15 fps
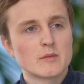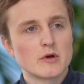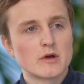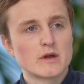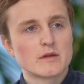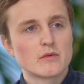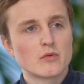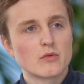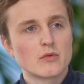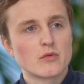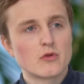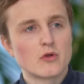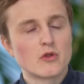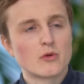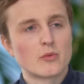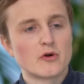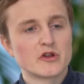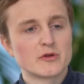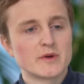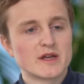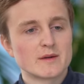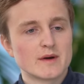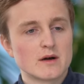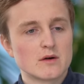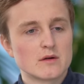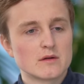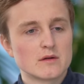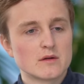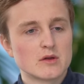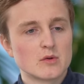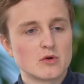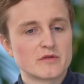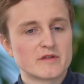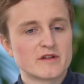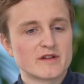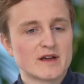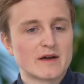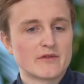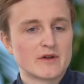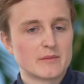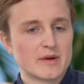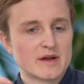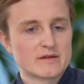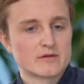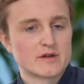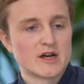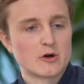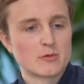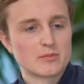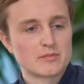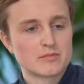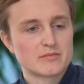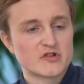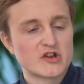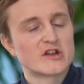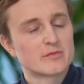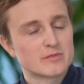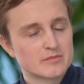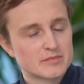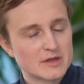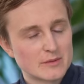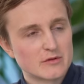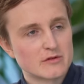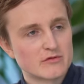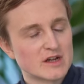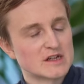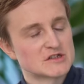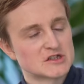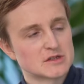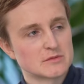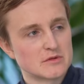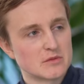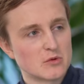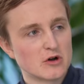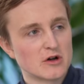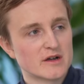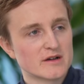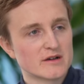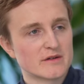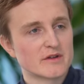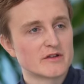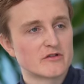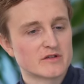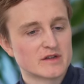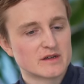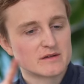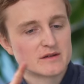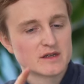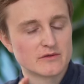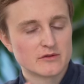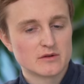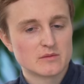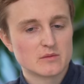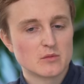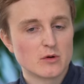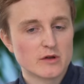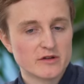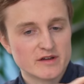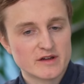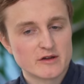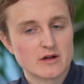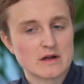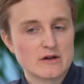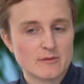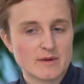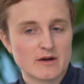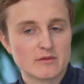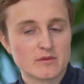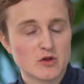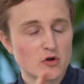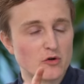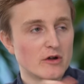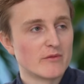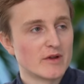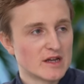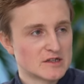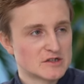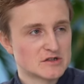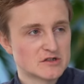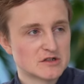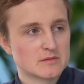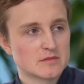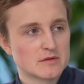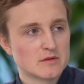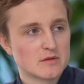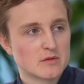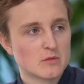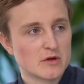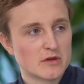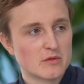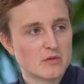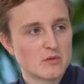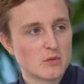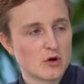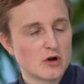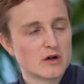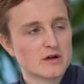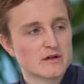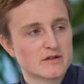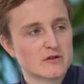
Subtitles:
But the point you made about you want it to have an impact on how change people's relationship with work, kind of interesting given what you said earlier about your own relationship with work.